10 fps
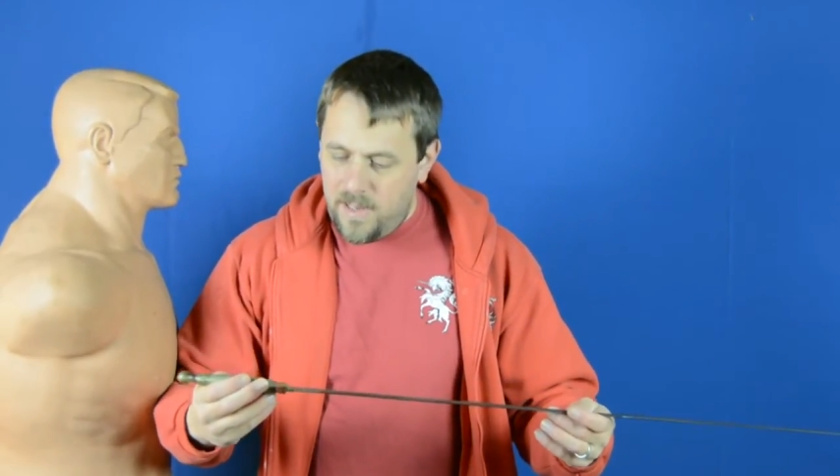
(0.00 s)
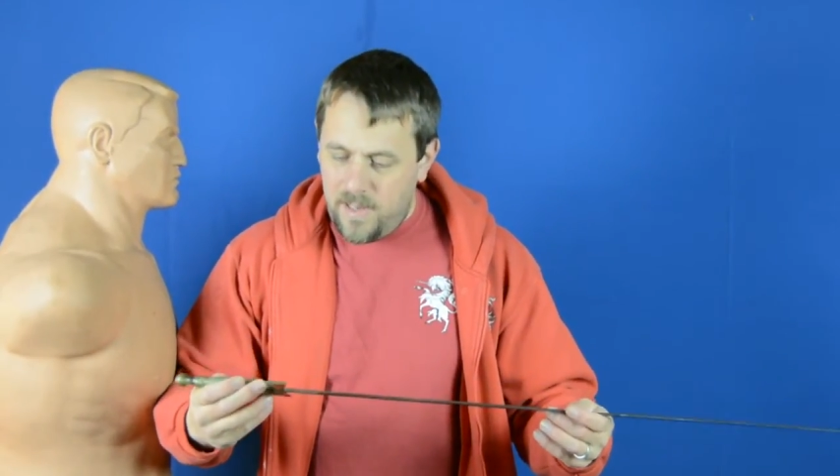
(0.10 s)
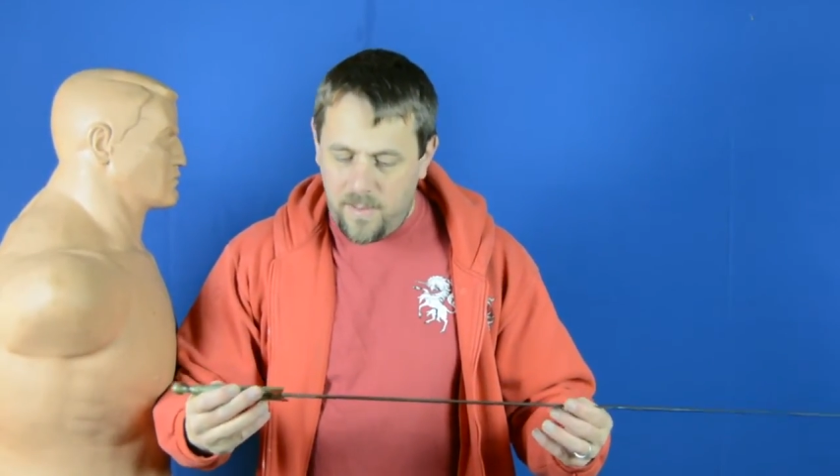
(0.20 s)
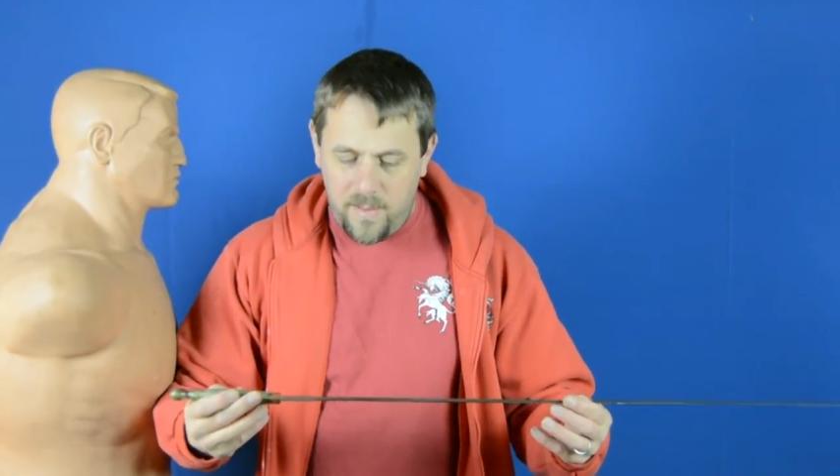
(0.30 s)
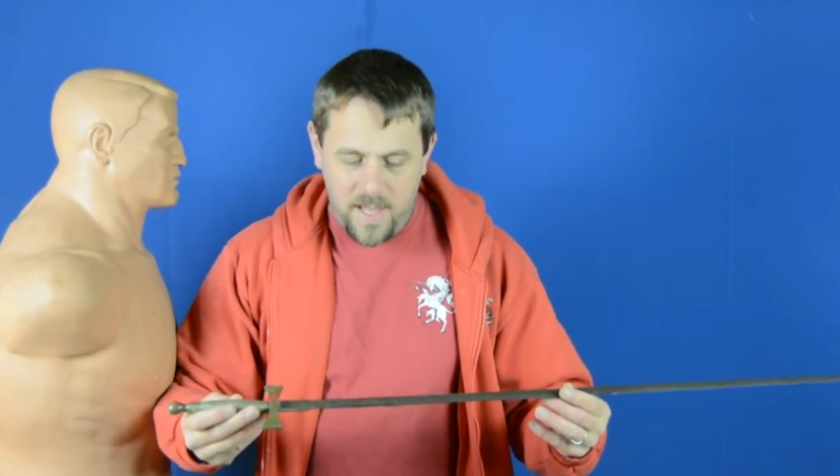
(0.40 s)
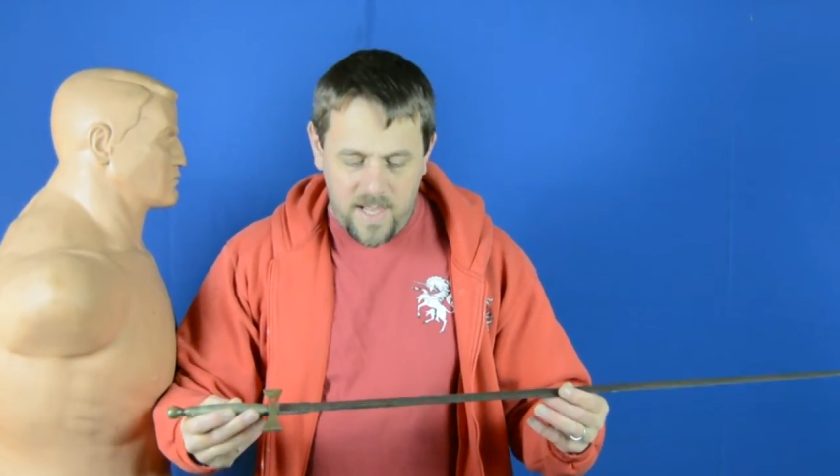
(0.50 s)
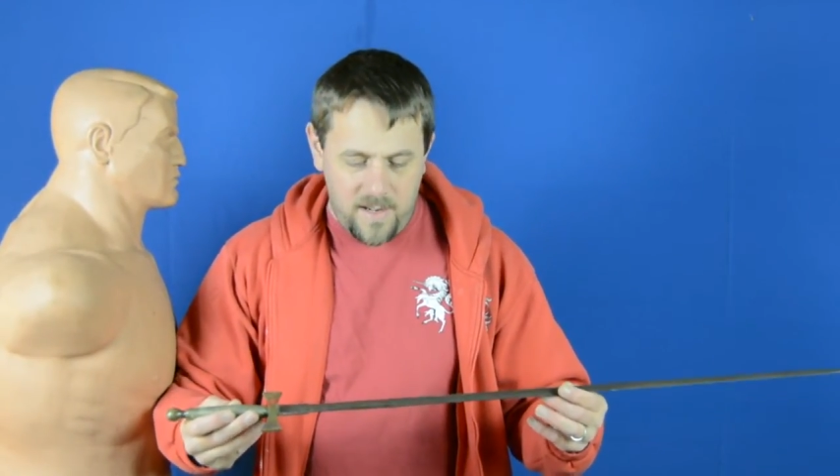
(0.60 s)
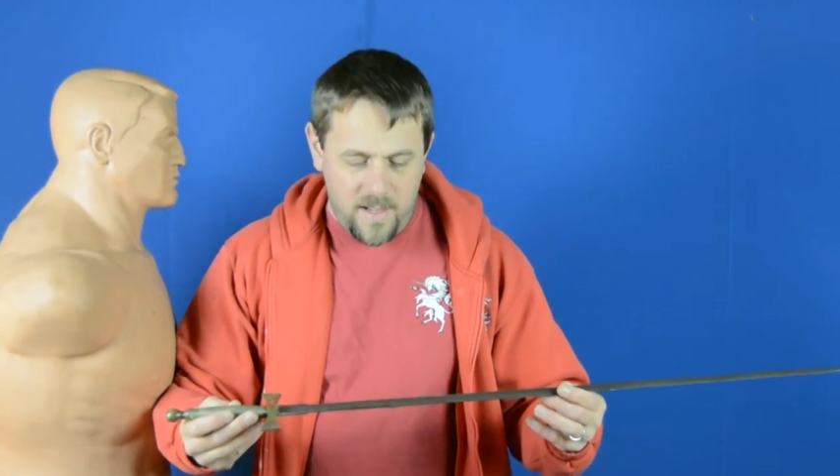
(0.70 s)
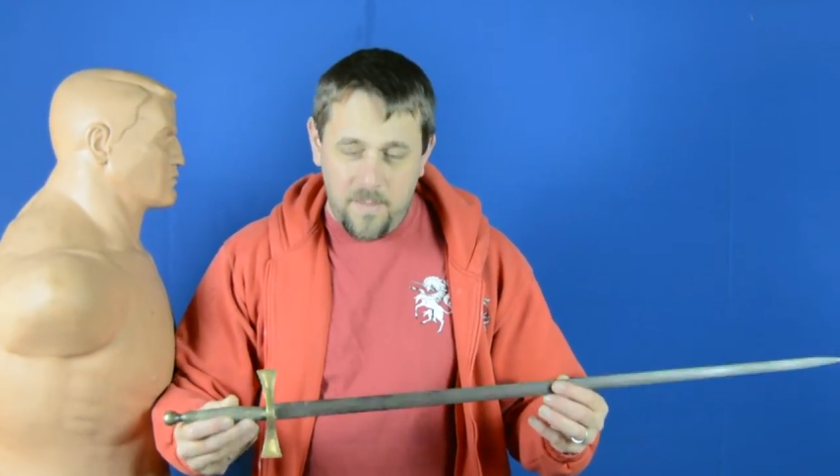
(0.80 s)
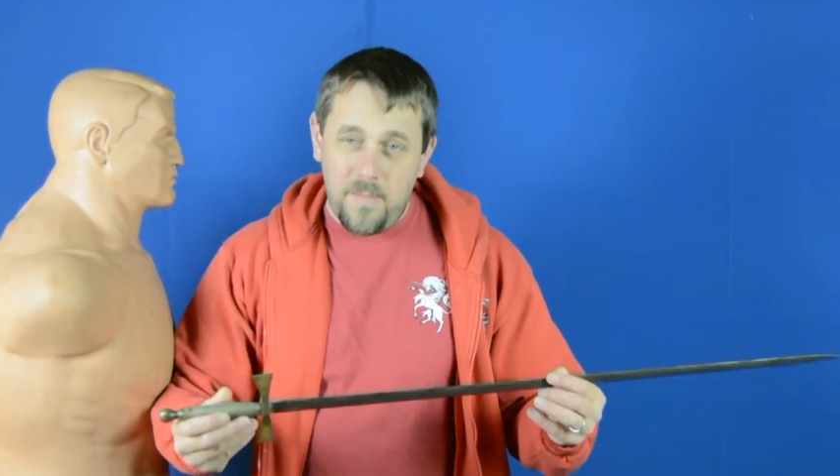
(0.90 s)
other
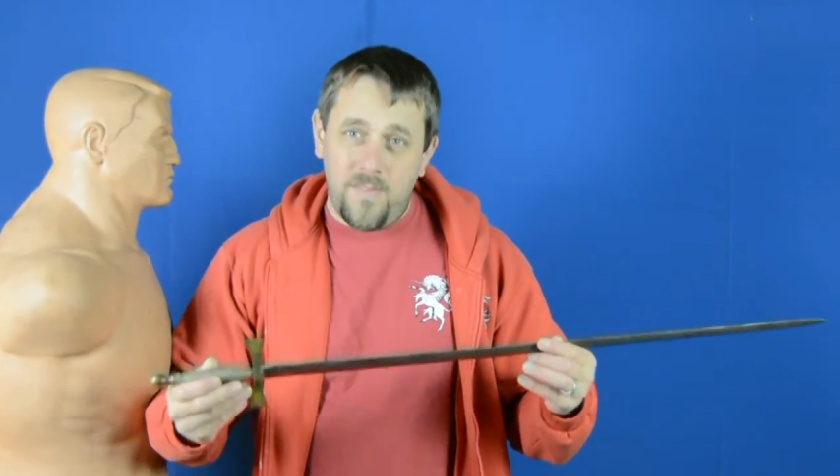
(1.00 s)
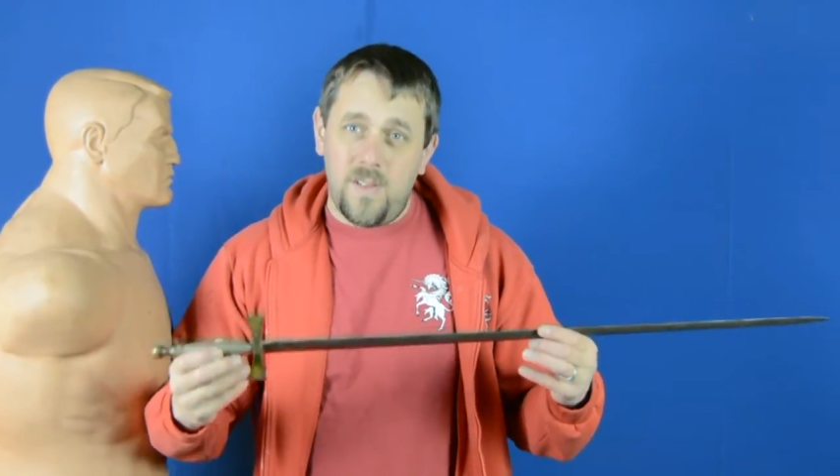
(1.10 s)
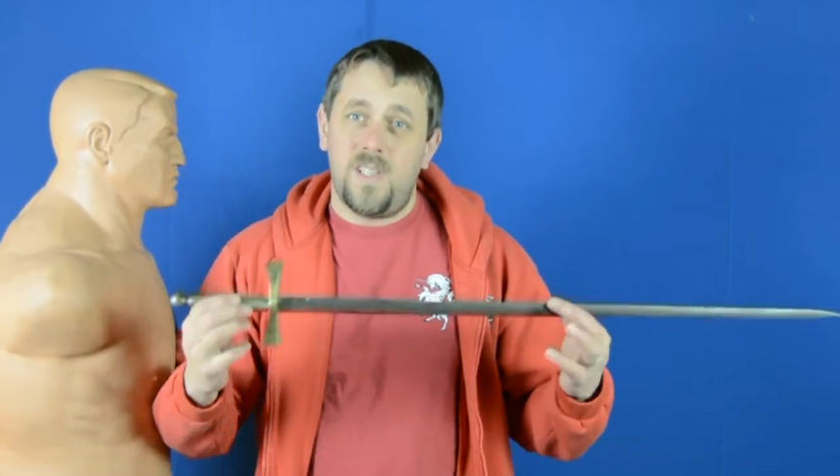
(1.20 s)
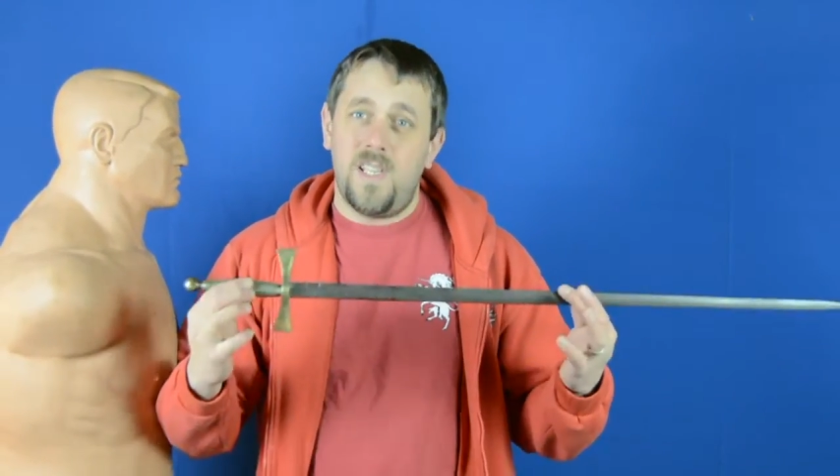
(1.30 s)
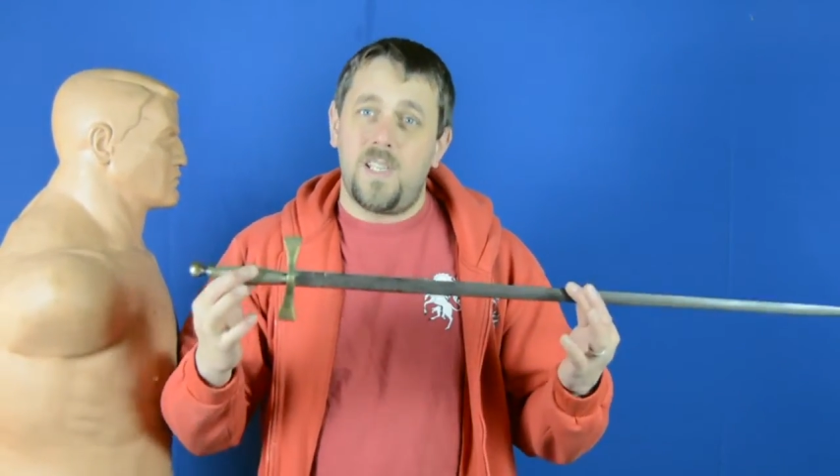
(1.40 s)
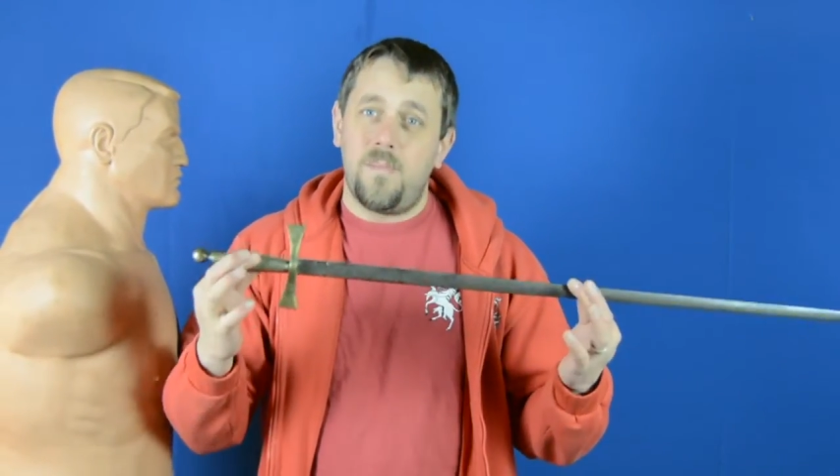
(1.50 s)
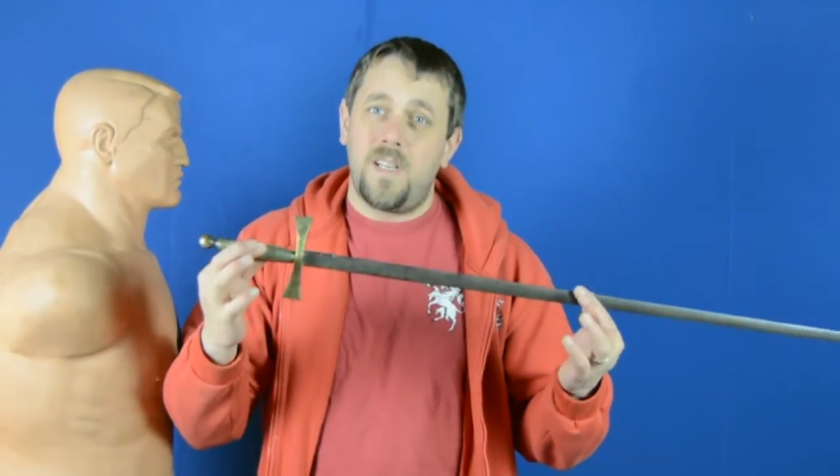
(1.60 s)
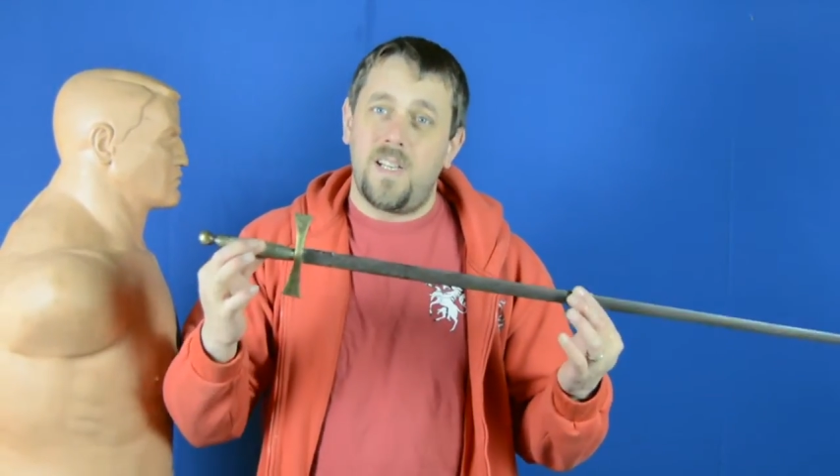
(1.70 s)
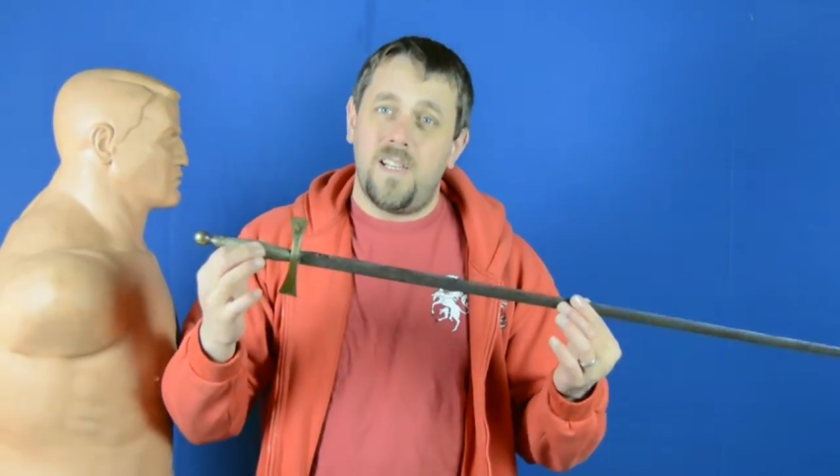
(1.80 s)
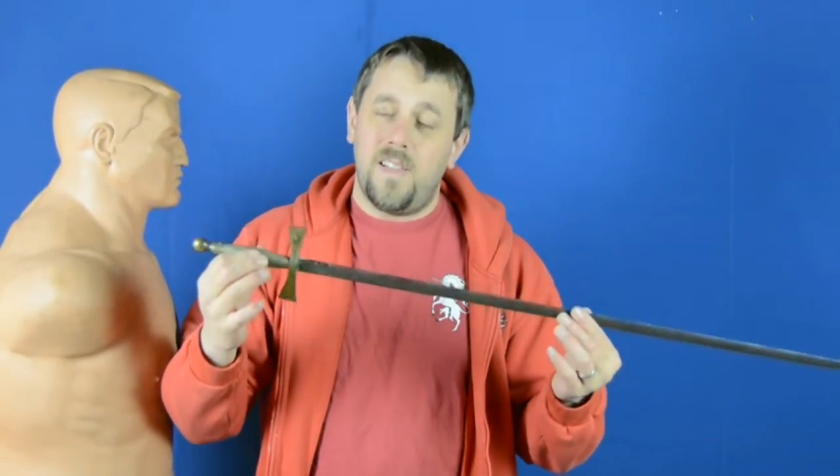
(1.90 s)
than if you see
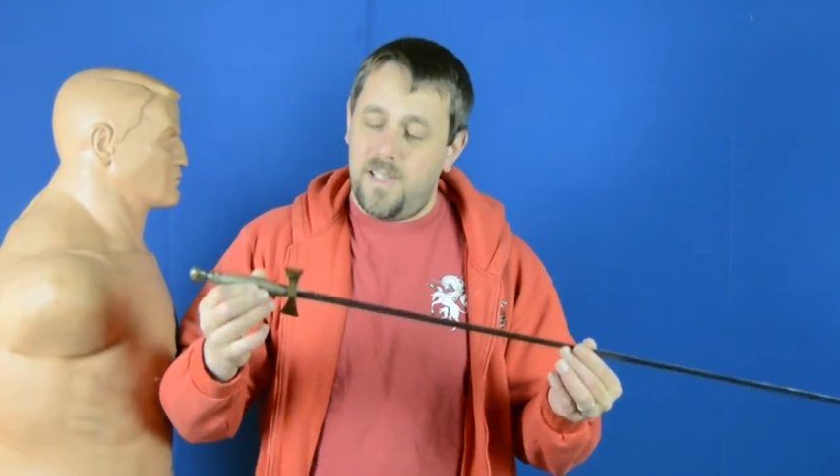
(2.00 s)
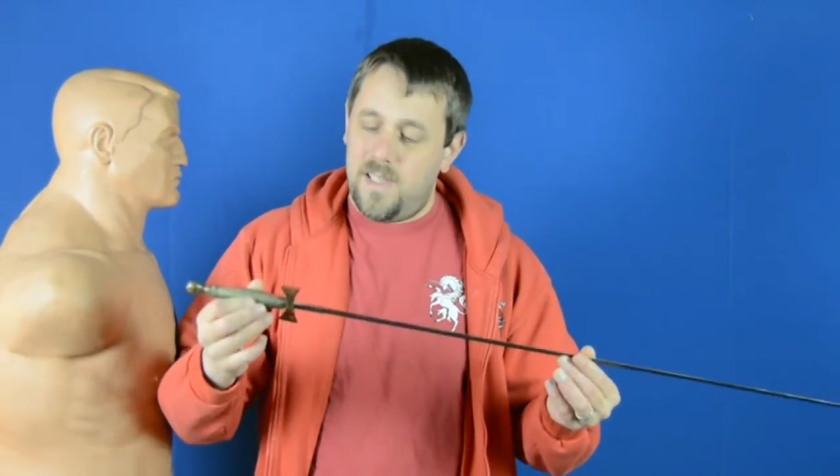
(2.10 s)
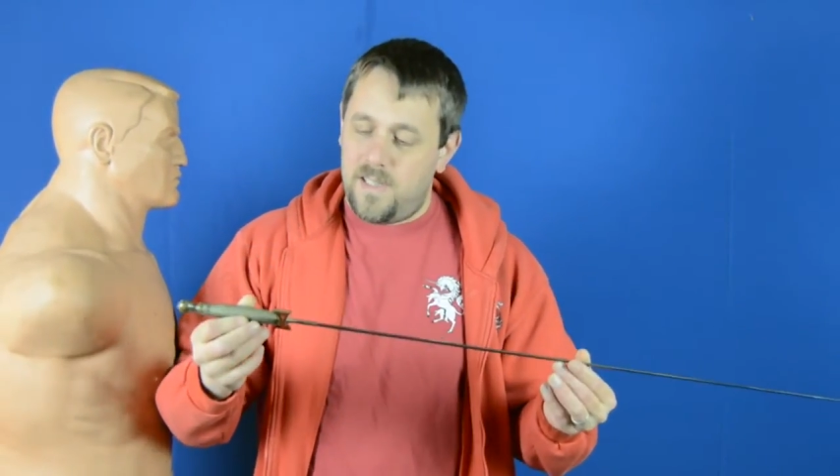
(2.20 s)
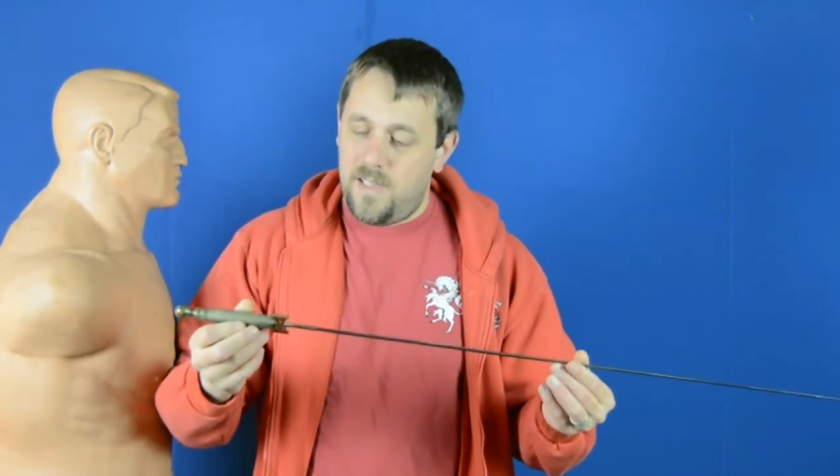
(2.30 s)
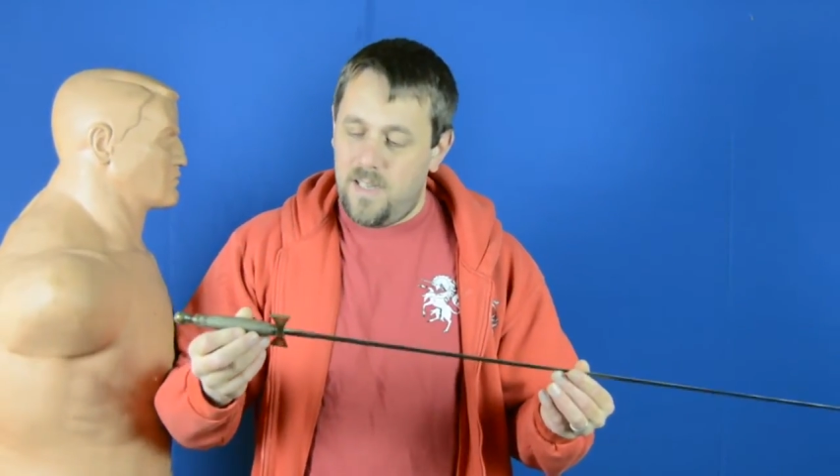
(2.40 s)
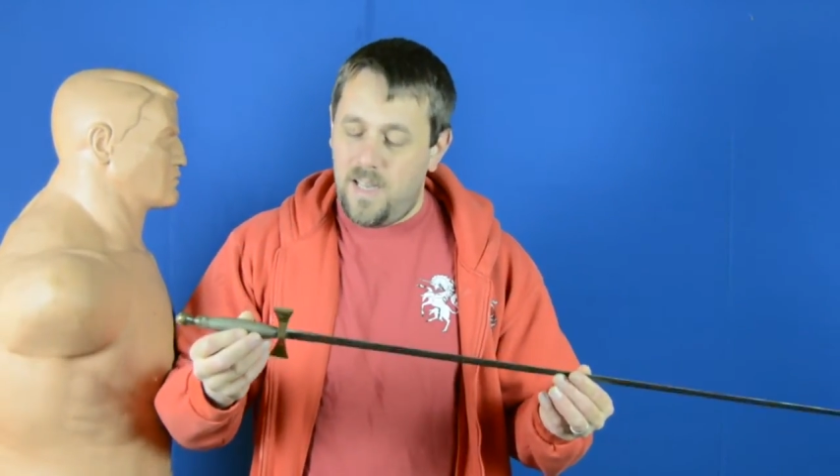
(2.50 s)
something like this